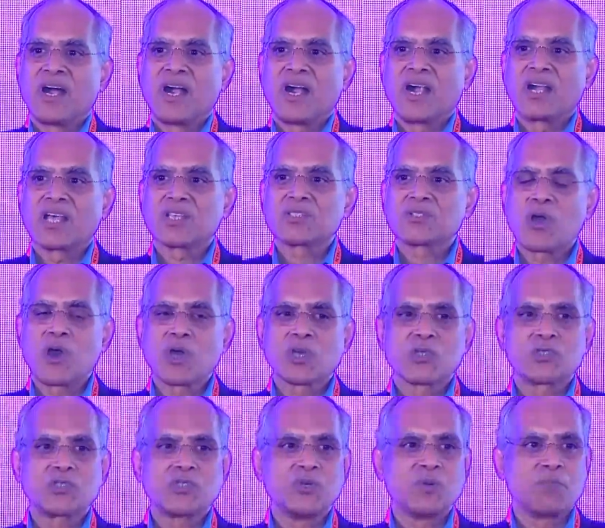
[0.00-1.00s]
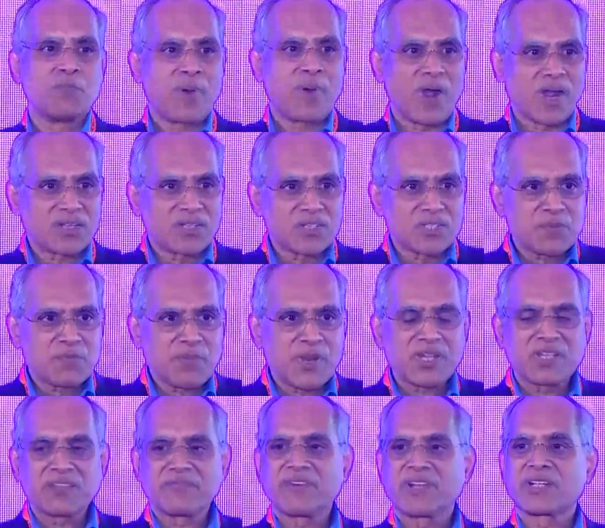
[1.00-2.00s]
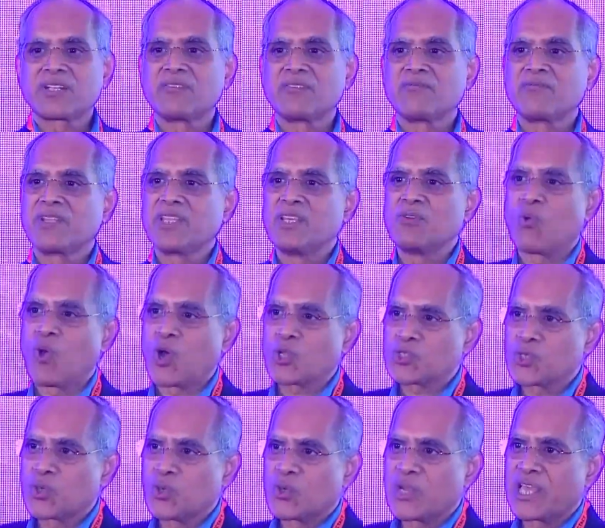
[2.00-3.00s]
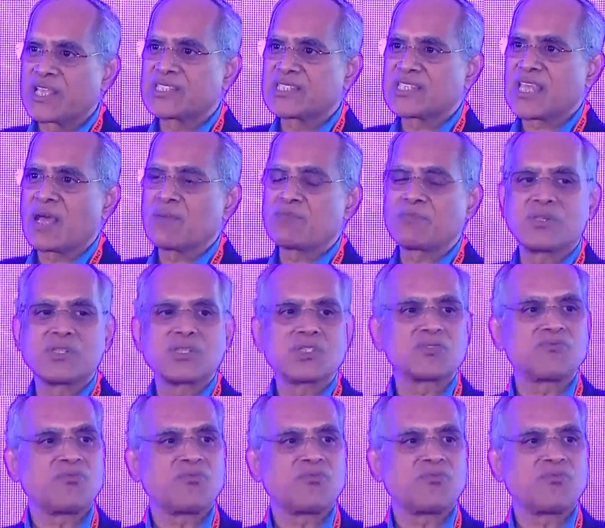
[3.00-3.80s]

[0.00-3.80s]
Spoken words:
And as long as you participate effectively, watch good examples,